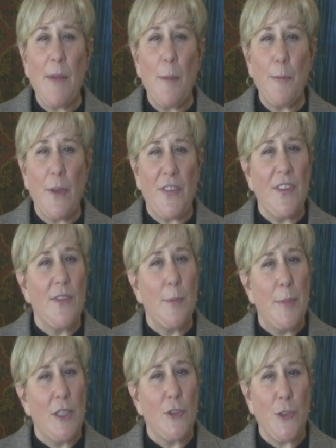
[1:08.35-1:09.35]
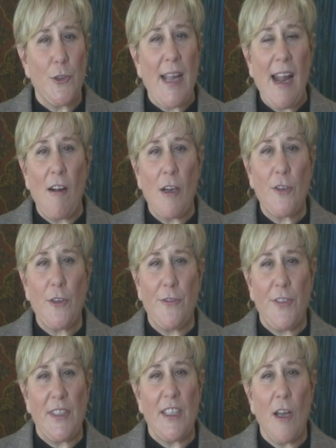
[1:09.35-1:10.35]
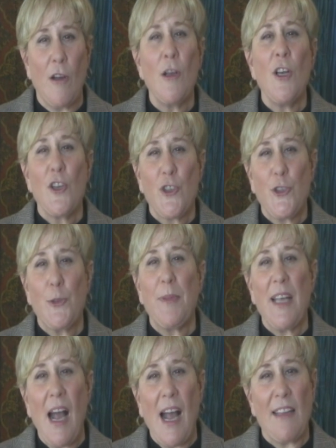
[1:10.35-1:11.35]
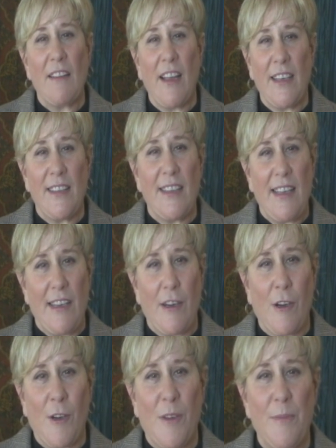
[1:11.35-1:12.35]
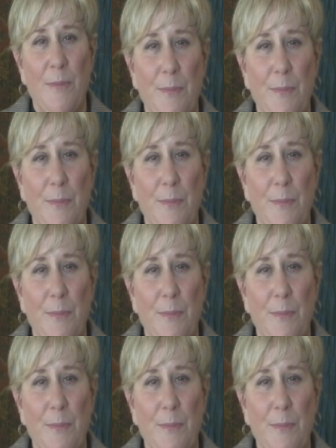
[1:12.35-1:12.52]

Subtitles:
up with in the Build Your Character video should be highlighted here.